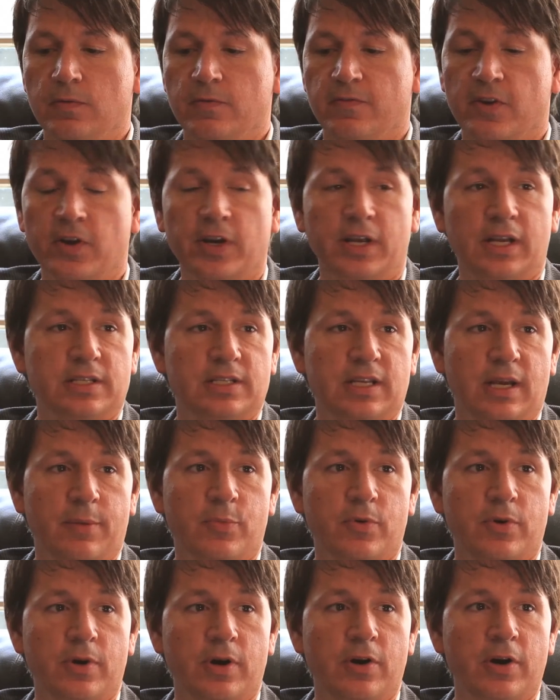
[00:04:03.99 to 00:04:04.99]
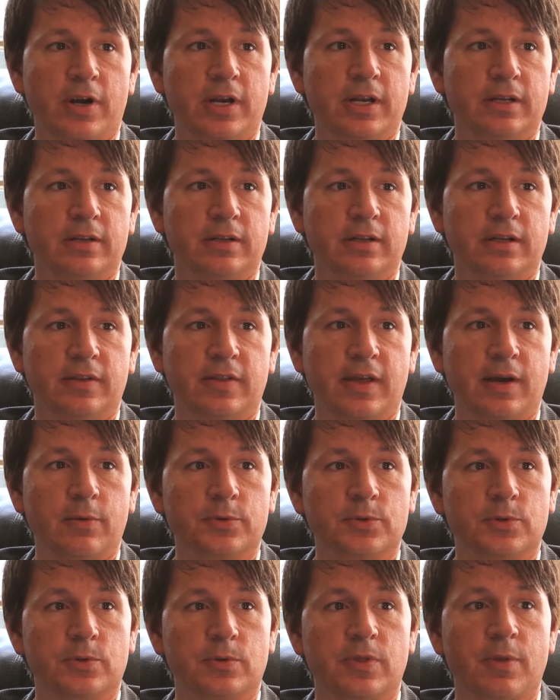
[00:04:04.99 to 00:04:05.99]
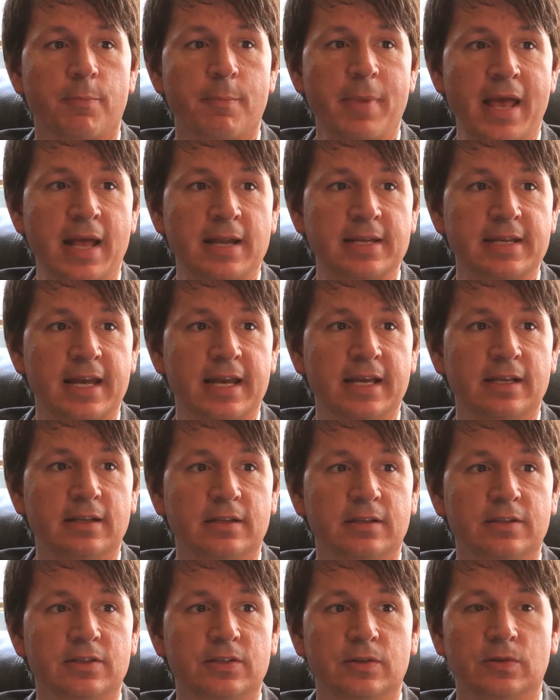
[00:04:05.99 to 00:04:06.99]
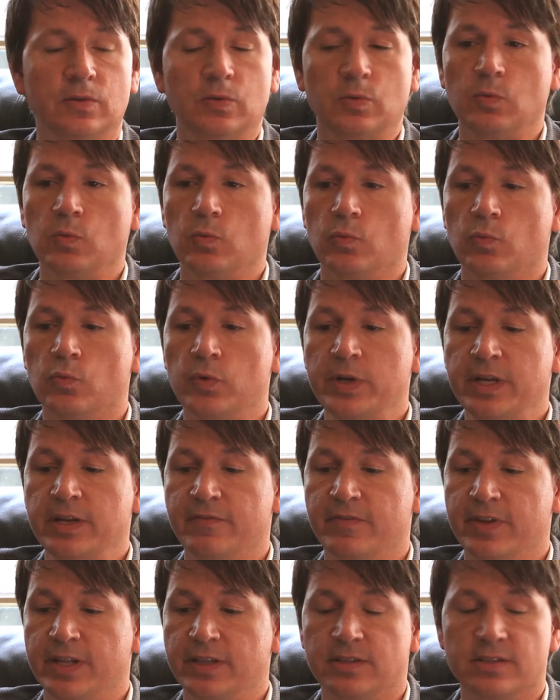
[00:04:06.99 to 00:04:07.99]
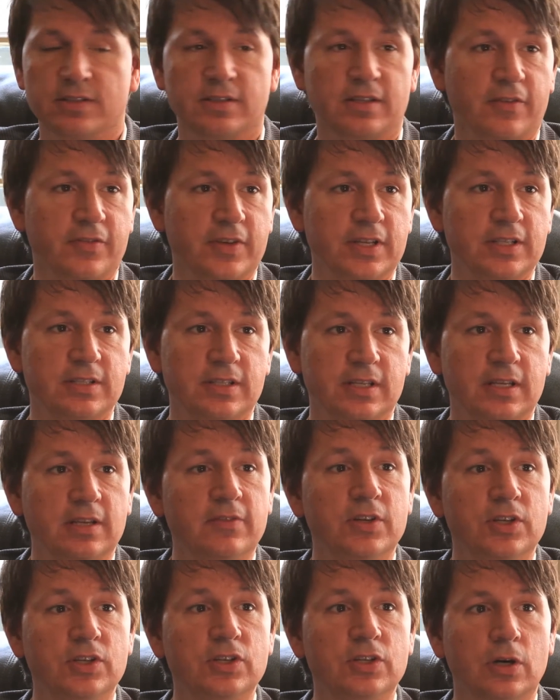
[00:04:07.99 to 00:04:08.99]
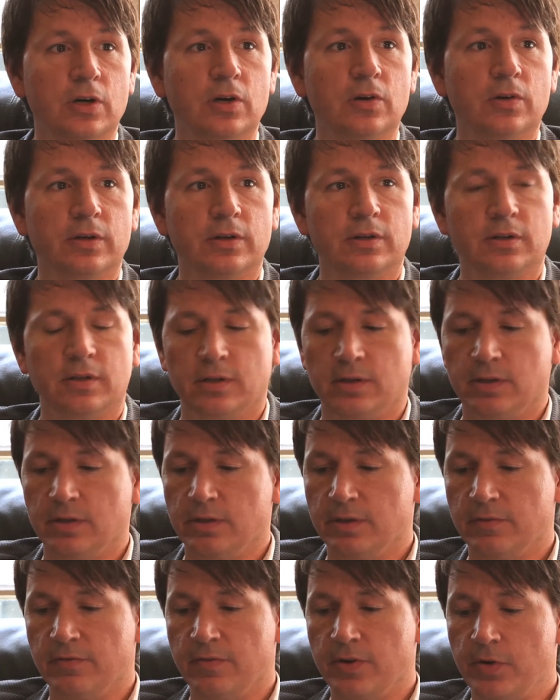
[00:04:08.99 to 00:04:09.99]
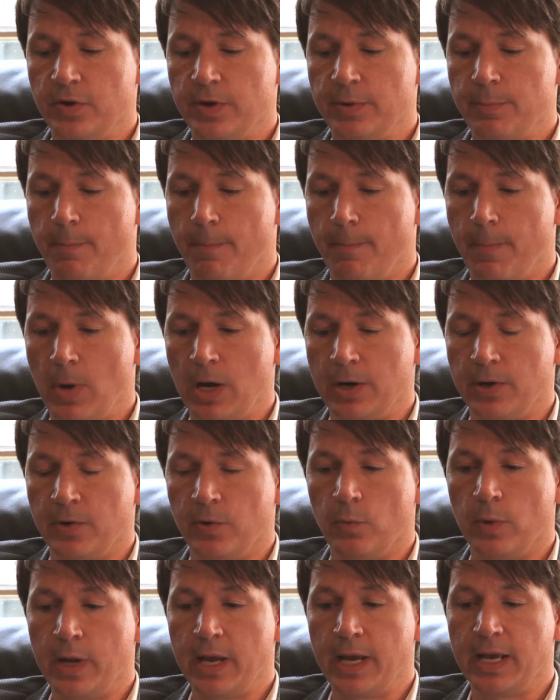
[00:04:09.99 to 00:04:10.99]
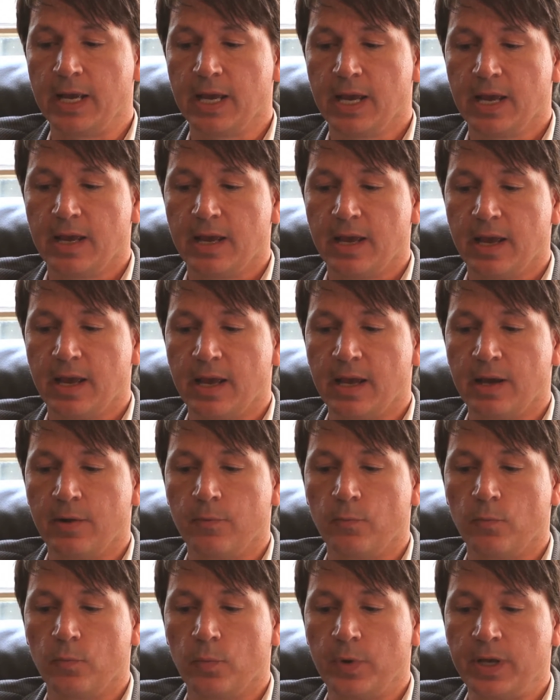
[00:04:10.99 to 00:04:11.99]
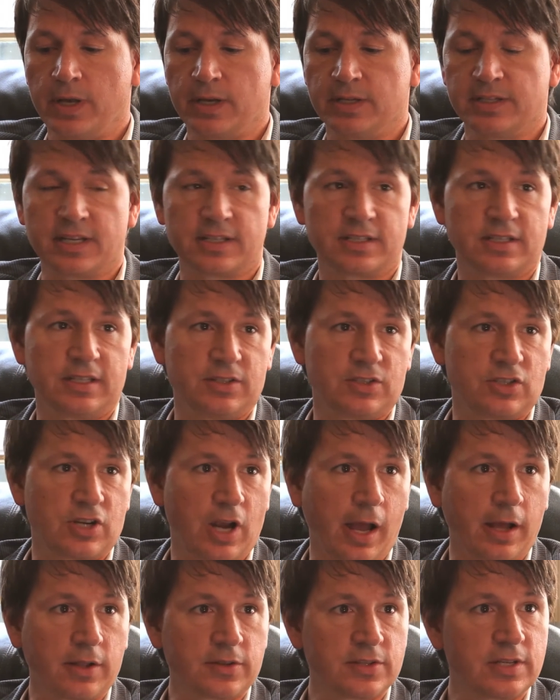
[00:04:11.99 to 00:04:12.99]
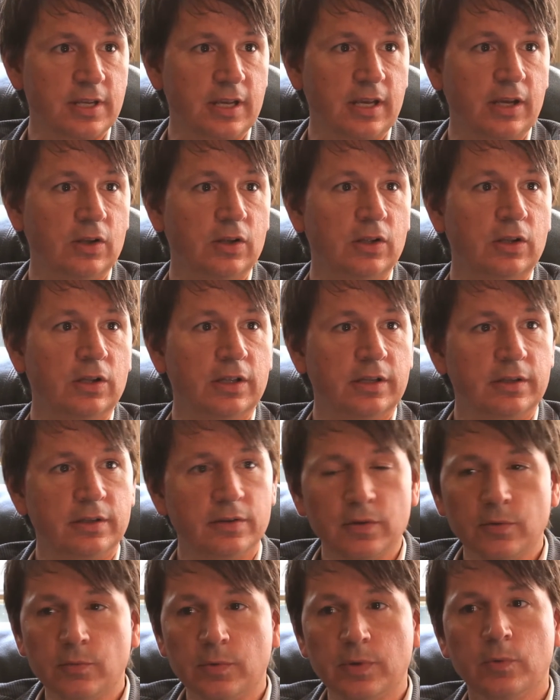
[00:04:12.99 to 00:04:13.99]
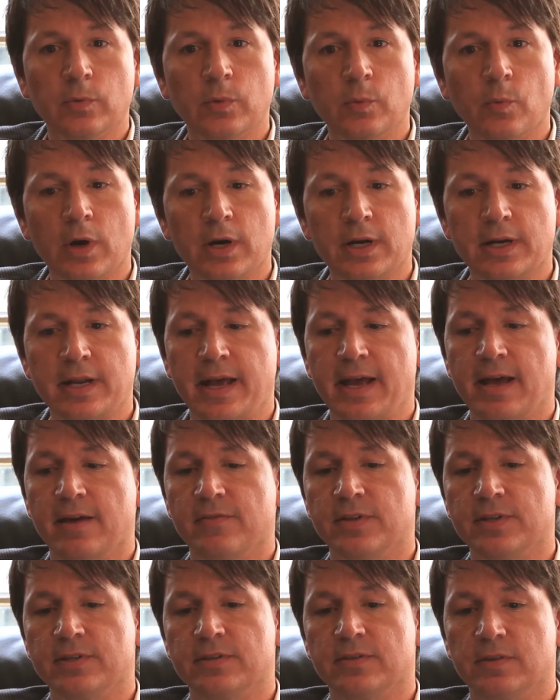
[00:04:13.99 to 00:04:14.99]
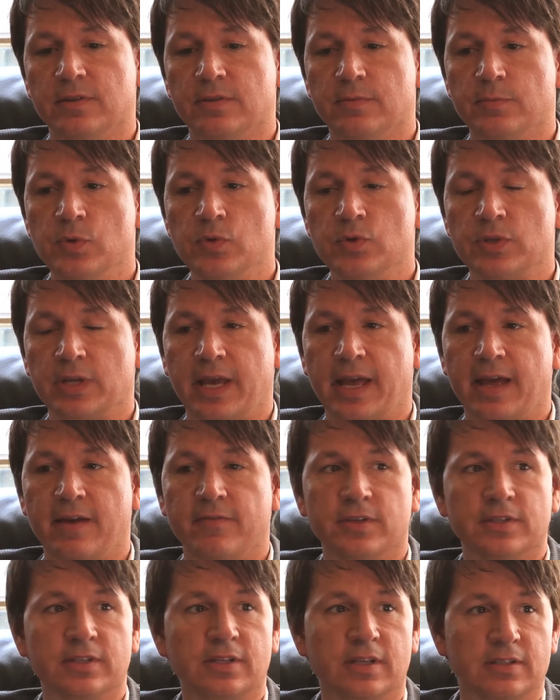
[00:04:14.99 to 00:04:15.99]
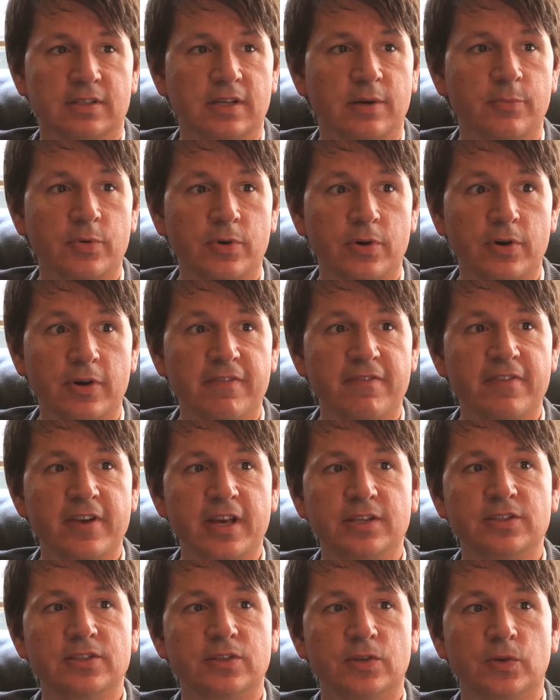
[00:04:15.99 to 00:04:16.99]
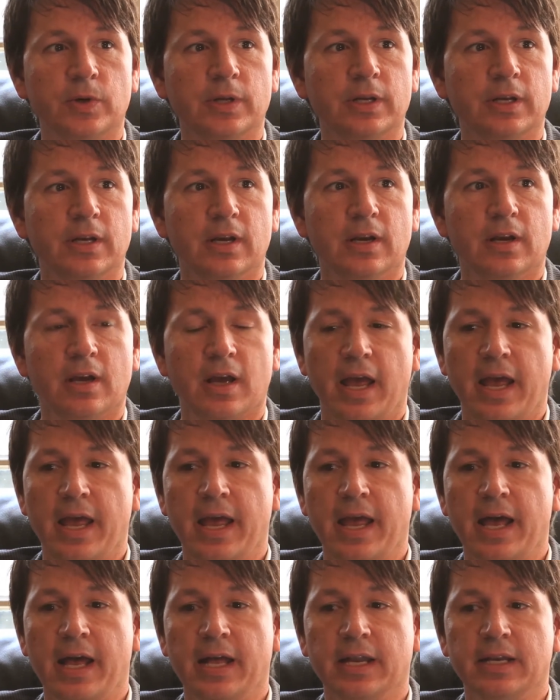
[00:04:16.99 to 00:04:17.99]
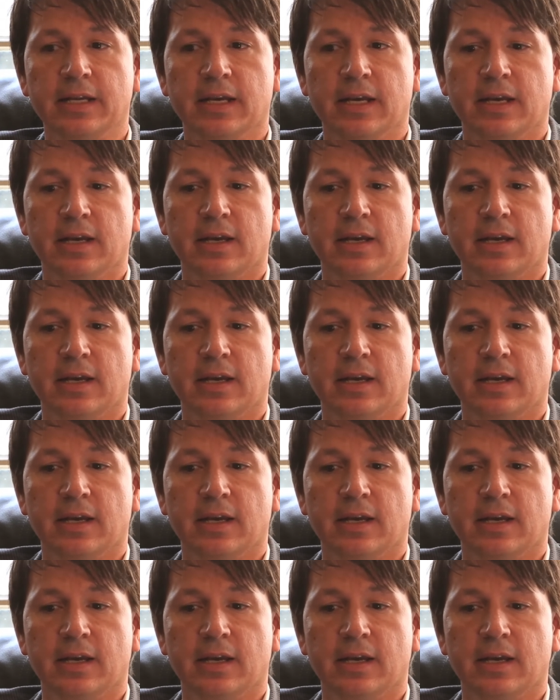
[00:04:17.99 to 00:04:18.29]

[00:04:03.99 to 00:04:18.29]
very contemporary, and that was sort of the mandate, and to reinvent the 70s TV show in a very modern way. And we had a Destiny's Child single, and we wanted to have this music have this contemporary face to it, and